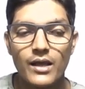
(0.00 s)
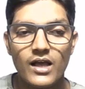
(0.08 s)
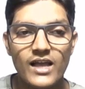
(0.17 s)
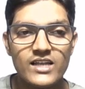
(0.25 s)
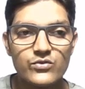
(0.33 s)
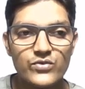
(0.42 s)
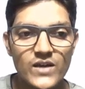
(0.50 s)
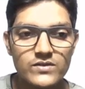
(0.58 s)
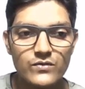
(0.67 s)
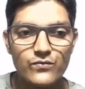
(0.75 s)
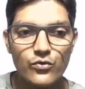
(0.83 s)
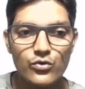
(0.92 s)
And we have
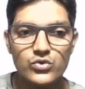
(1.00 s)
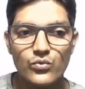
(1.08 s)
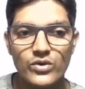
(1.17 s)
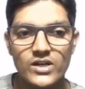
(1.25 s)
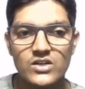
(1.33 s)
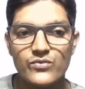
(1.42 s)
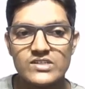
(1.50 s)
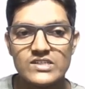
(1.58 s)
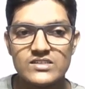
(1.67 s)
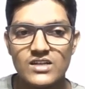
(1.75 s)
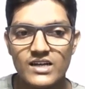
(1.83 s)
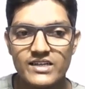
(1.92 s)
the fourth one, which
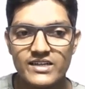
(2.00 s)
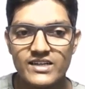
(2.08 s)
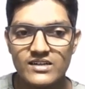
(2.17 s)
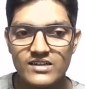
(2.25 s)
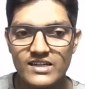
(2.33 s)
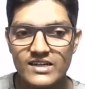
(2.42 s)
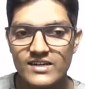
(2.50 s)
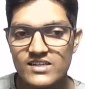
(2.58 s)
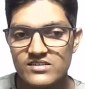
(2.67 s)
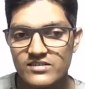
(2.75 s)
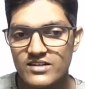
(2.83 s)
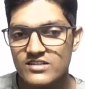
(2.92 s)
is an
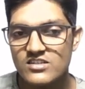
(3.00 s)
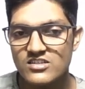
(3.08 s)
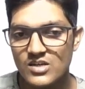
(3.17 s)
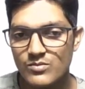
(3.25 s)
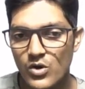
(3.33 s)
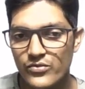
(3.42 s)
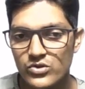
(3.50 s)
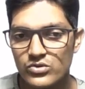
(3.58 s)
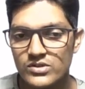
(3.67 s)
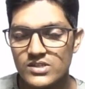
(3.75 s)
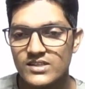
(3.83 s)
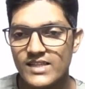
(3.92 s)
international system of
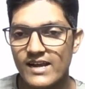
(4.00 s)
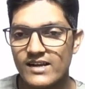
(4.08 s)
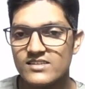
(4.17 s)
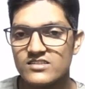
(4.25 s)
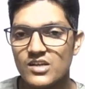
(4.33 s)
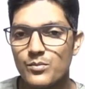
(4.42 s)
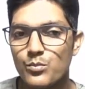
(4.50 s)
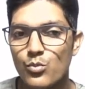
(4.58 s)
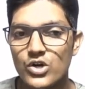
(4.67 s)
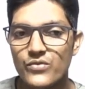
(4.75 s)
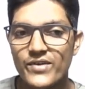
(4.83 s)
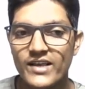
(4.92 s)
unit, that is the
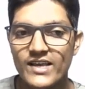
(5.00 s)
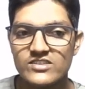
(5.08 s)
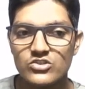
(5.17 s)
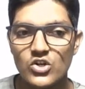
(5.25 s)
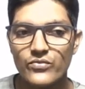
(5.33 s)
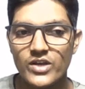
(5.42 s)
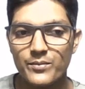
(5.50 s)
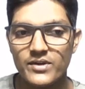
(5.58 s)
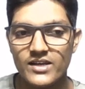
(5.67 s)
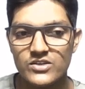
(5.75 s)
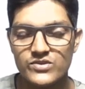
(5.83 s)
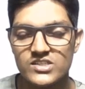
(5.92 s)
modification of
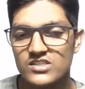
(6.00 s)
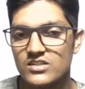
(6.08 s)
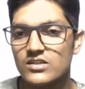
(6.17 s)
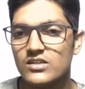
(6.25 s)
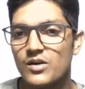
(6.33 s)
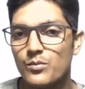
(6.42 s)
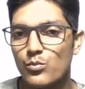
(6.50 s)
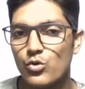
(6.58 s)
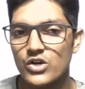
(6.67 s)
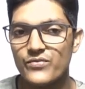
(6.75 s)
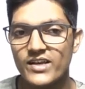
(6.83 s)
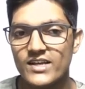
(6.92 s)
MKS, which is the
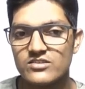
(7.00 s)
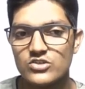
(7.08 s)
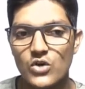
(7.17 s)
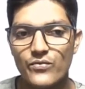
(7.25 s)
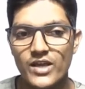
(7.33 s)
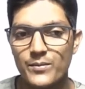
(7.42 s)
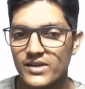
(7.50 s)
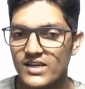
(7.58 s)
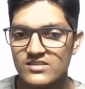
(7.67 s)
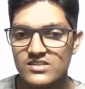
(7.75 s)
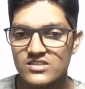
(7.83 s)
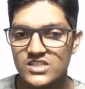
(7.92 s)
modification of MKS
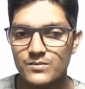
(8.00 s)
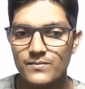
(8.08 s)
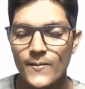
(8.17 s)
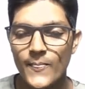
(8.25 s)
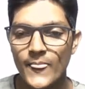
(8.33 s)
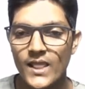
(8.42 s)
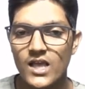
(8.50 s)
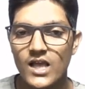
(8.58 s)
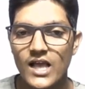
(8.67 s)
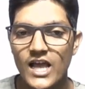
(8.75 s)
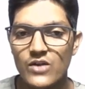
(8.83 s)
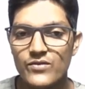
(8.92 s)
system,
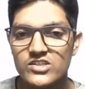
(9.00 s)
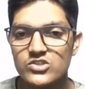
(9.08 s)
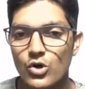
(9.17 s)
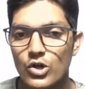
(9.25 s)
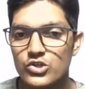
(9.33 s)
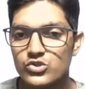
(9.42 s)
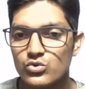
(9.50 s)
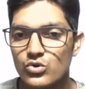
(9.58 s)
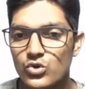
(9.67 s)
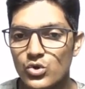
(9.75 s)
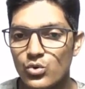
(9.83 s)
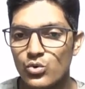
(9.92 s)
and which is also
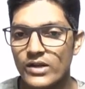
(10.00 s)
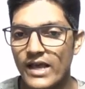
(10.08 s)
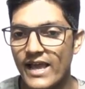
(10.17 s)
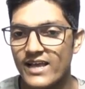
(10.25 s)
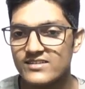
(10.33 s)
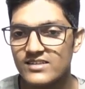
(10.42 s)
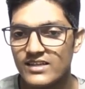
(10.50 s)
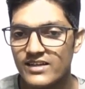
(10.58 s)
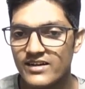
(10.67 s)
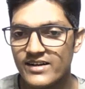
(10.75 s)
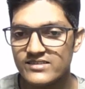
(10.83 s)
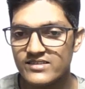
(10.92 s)
known as
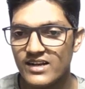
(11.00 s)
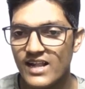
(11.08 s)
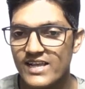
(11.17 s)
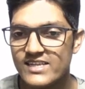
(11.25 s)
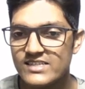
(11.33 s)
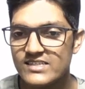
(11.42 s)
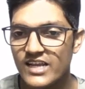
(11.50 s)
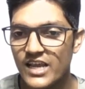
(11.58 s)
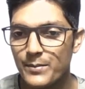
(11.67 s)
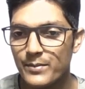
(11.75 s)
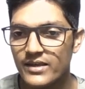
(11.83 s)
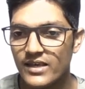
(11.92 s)
rationalized
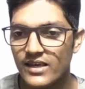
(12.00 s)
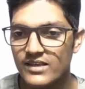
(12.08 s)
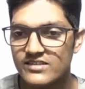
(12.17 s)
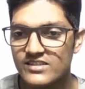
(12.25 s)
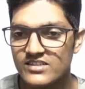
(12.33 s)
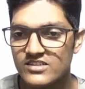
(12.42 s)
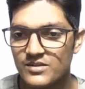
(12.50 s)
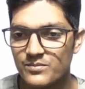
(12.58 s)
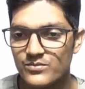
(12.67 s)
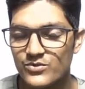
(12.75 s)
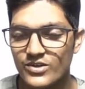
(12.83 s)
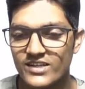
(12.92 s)
MKS system.
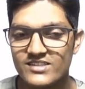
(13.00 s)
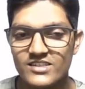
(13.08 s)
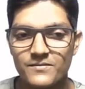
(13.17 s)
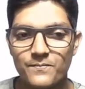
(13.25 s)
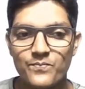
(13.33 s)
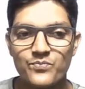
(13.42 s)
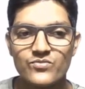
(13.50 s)
You can see.